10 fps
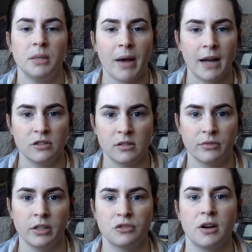patches
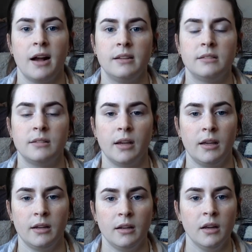of like dry
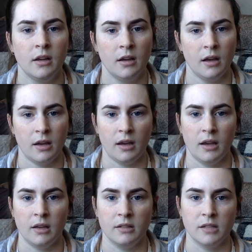skin,
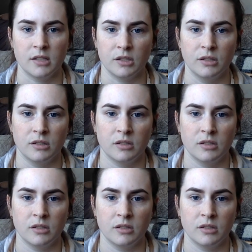doesn't